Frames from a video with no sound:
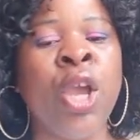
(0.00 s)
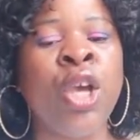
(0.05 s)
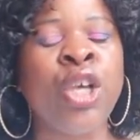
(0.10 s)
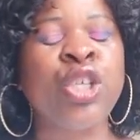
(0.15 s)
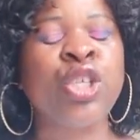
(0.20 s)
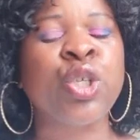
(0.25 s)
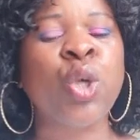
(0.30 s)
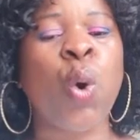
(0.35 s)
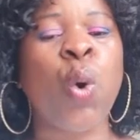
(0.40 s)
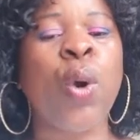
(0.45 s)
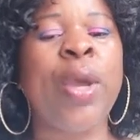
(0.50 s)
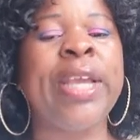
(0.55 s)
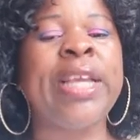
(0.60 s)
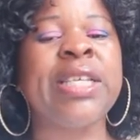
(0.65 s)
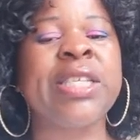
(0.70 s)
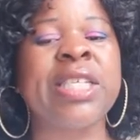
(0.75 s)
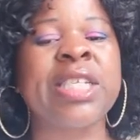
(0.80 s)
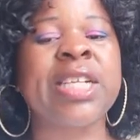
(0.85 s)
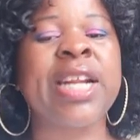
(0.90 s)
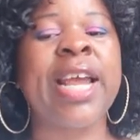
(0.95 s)
So
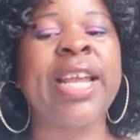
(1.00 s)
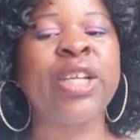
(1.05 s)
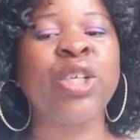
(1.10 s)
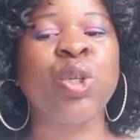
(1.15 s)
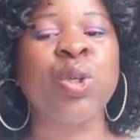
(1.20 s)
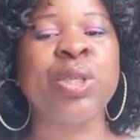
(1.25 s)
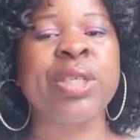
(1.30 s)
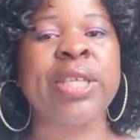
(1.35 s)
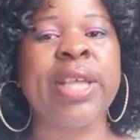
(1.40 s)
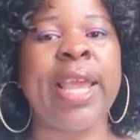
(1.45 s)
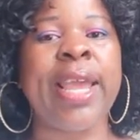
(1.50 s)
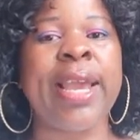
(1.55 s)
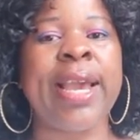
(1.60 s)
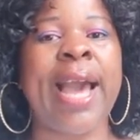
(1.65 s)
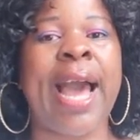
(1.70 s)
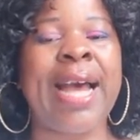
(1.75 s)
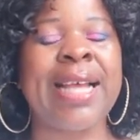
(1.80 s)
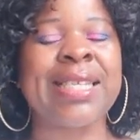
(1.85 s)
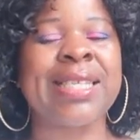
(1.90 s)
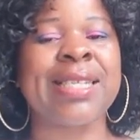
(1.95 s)
he's trying to say,
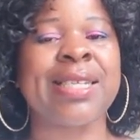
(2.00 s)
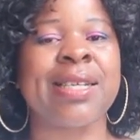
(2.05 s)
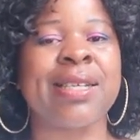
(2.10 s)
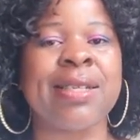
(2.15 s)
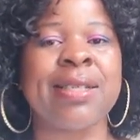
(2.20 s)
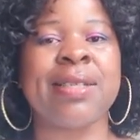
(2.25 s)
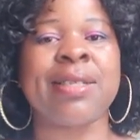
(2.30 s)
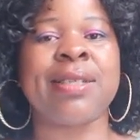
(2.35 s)
cast.